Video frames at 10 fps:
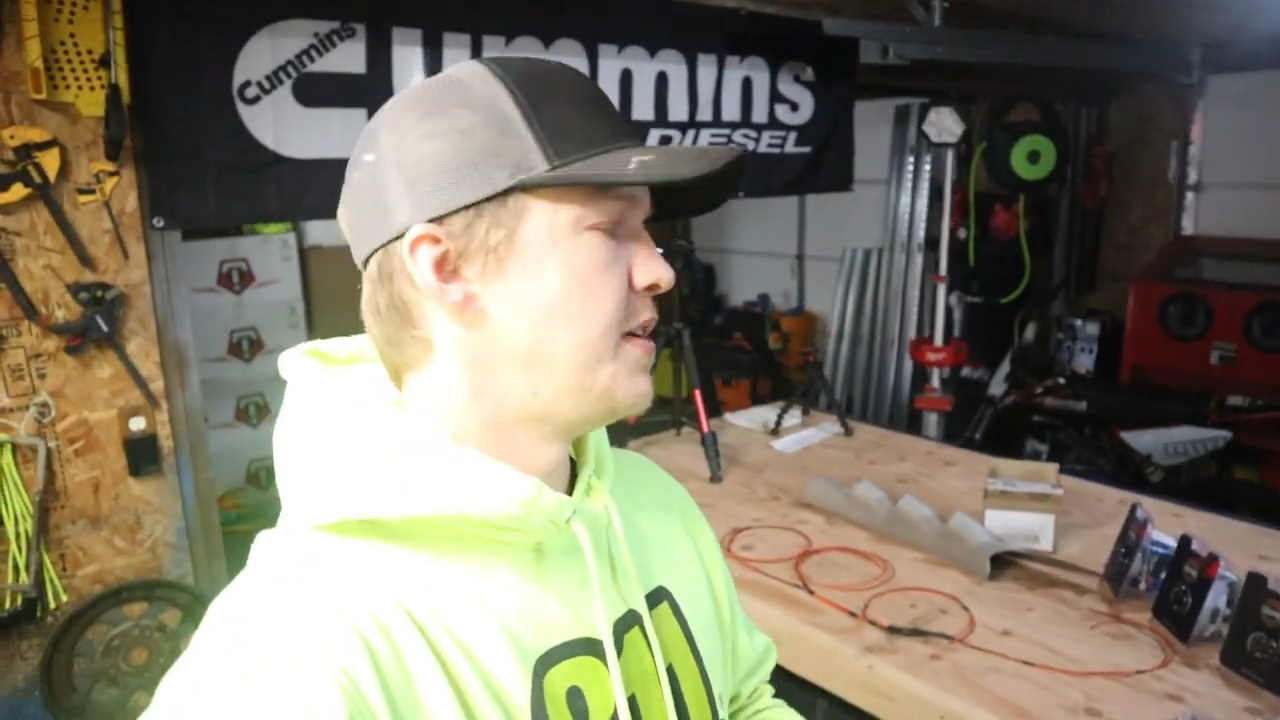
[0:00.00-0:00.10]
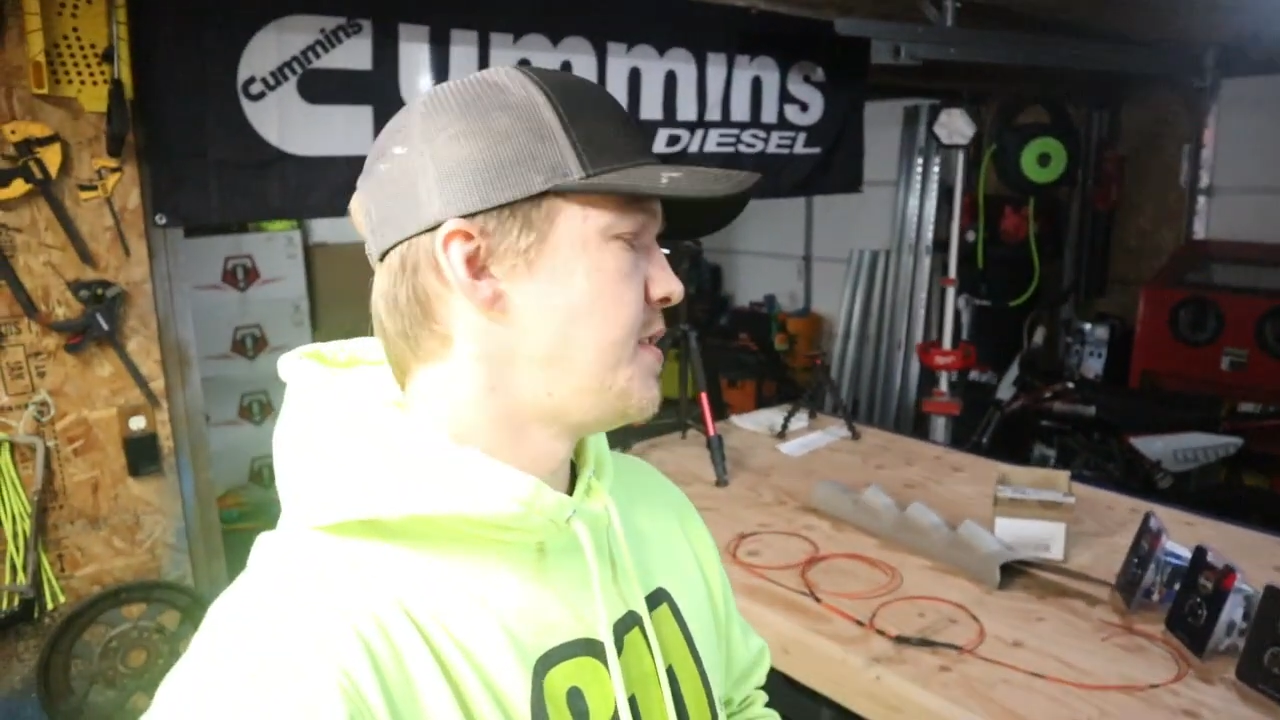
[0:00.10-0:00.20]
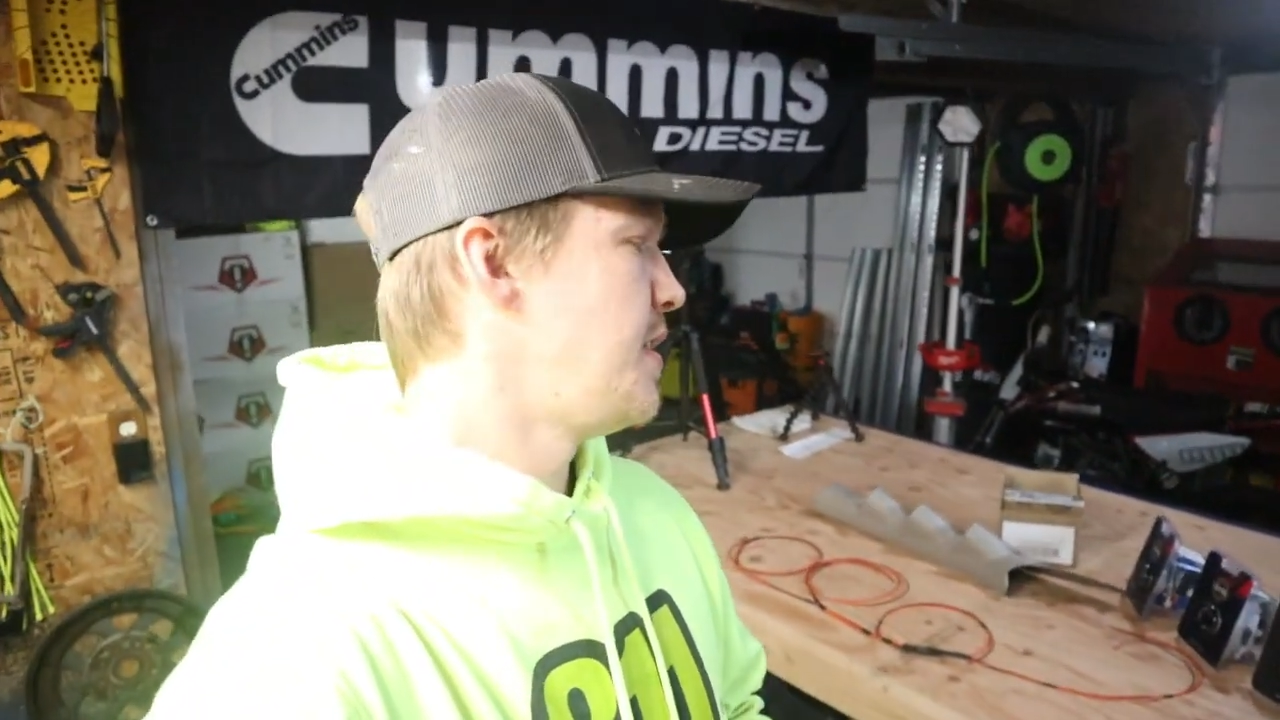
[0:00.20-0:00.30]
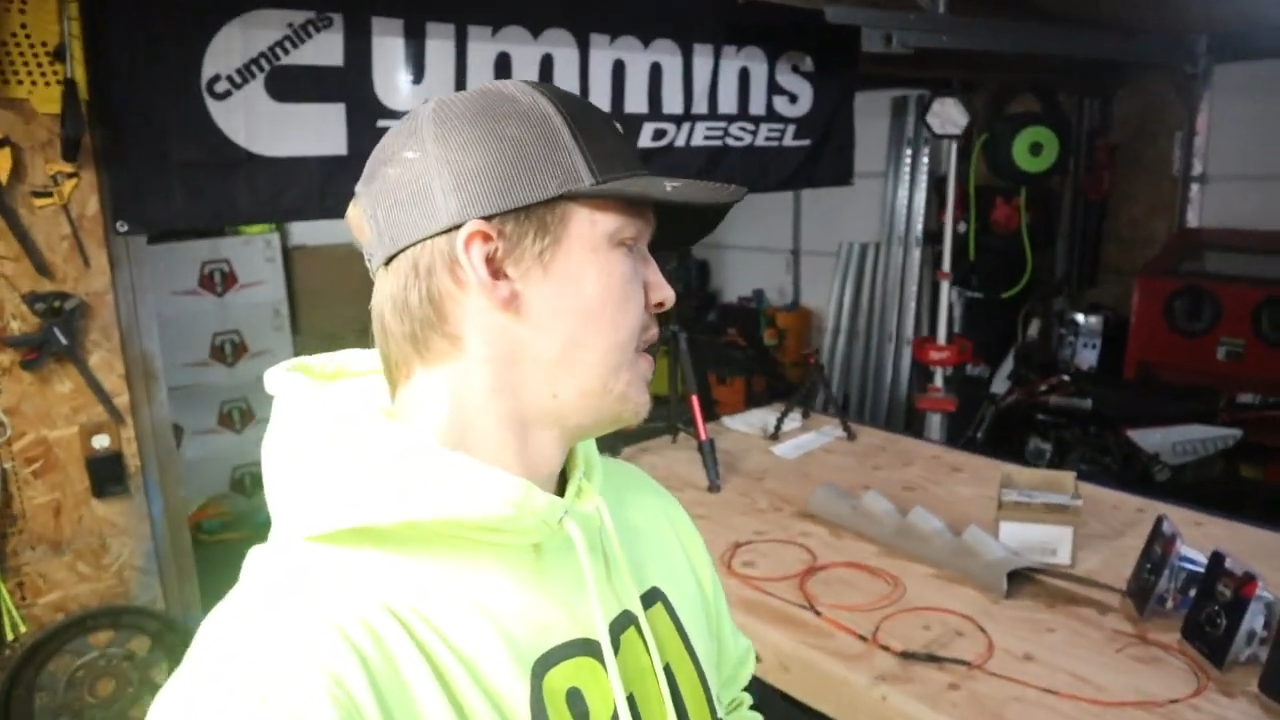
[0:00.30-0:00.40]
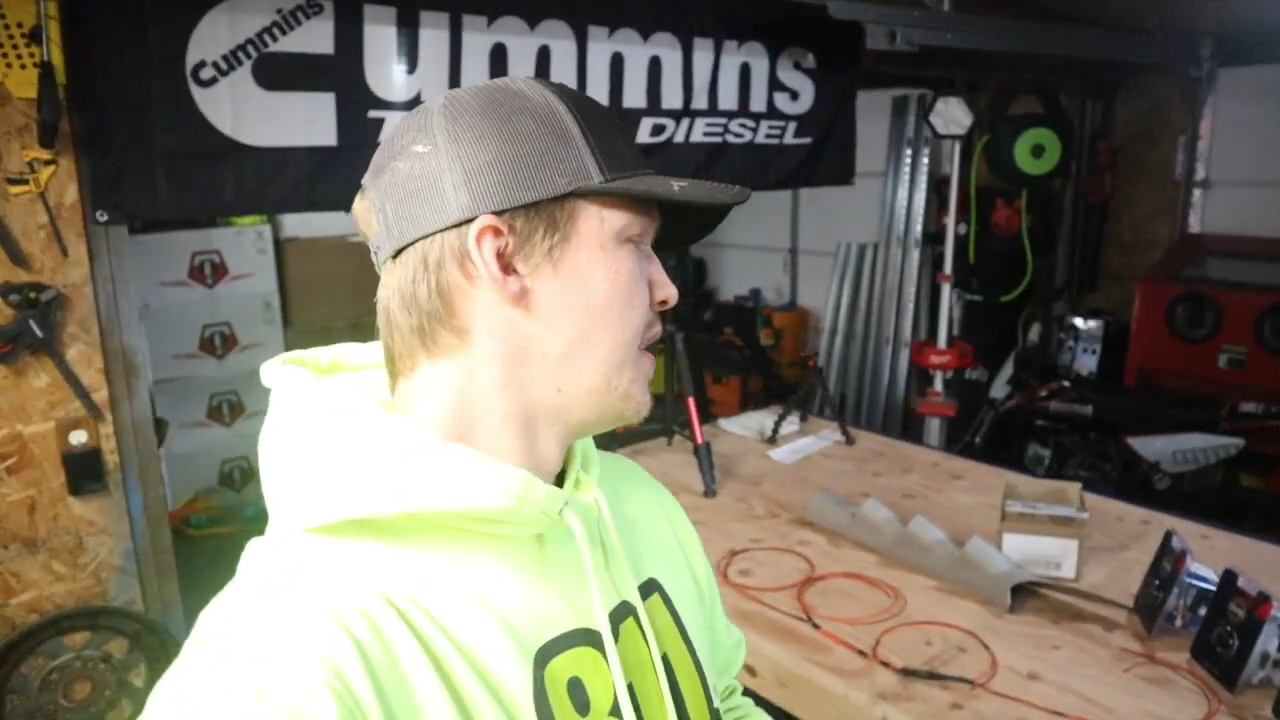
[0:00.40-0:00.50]

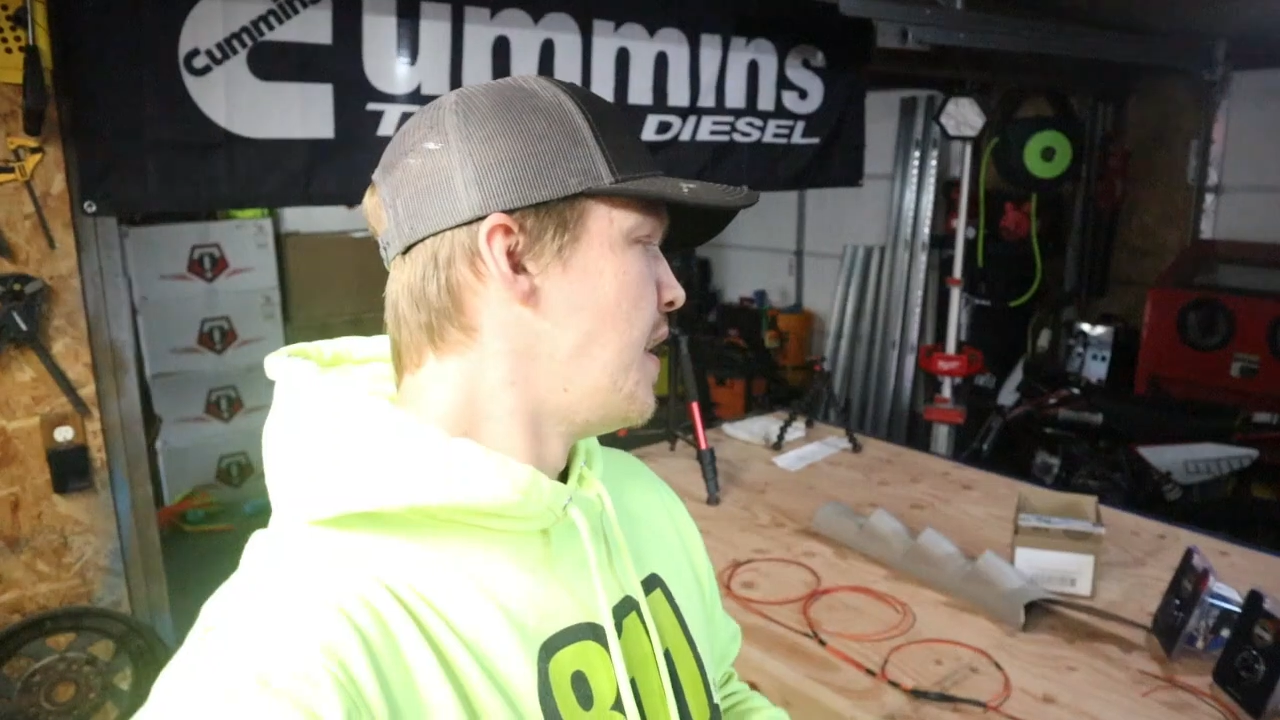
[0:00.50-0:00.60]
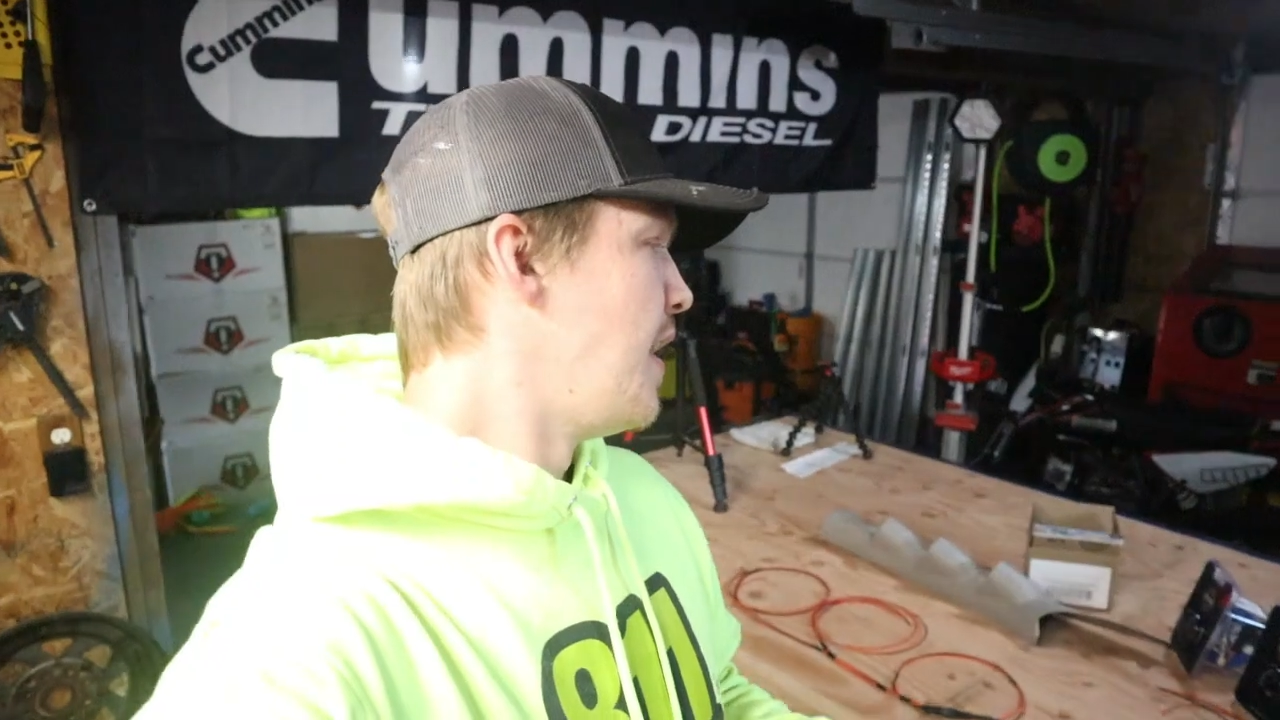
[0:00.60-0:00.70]
easy.